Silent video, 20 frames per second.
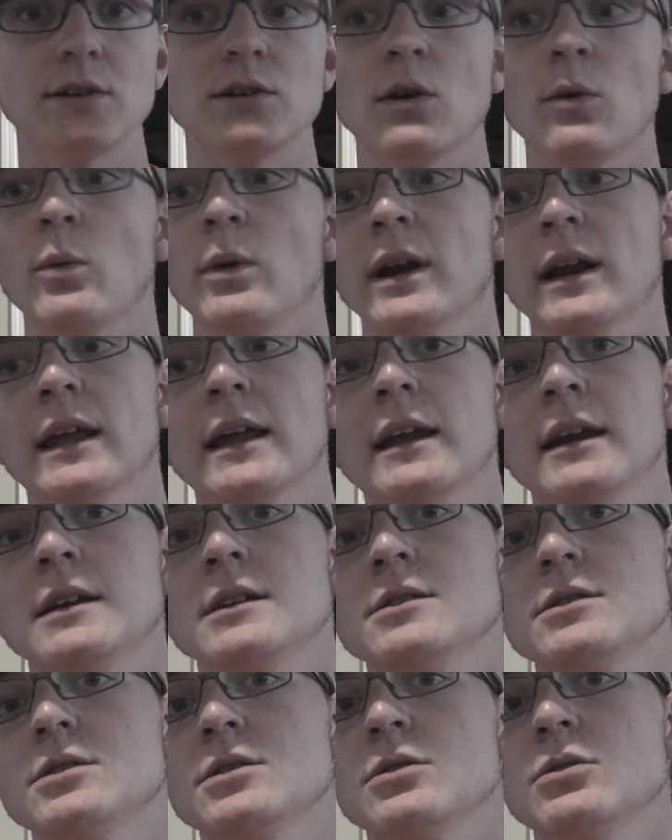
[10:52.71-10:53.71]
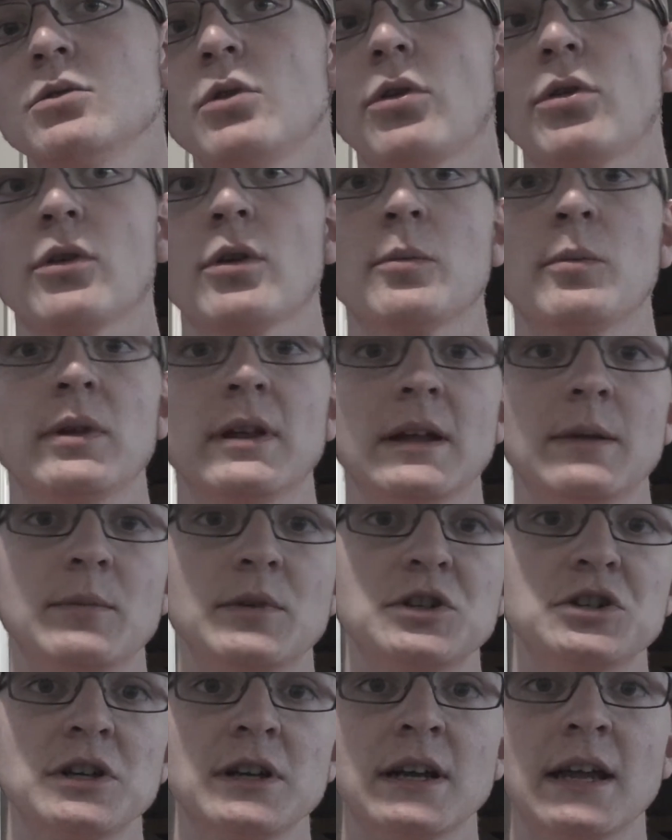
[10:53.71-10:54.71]
I don't want to get into thermal
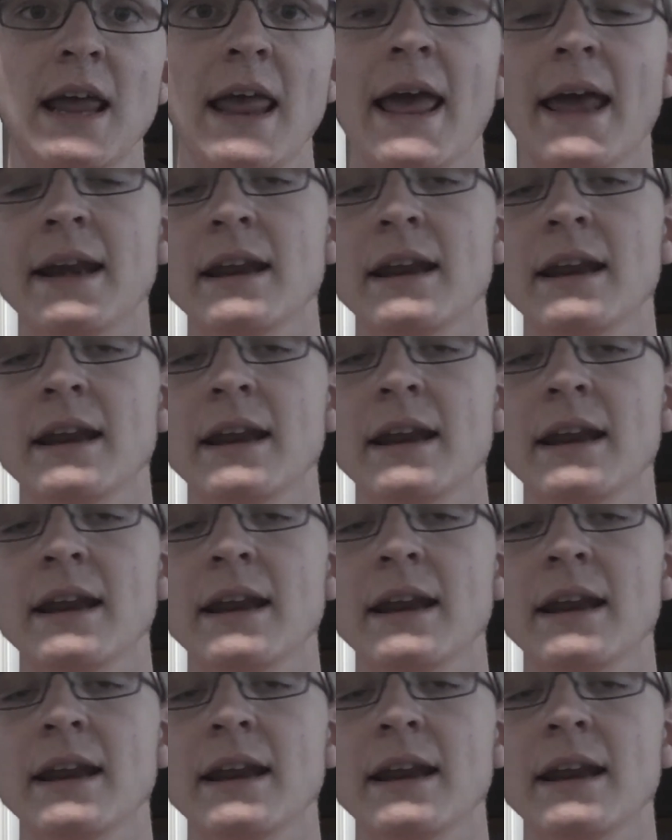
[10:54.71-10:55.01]
imaging,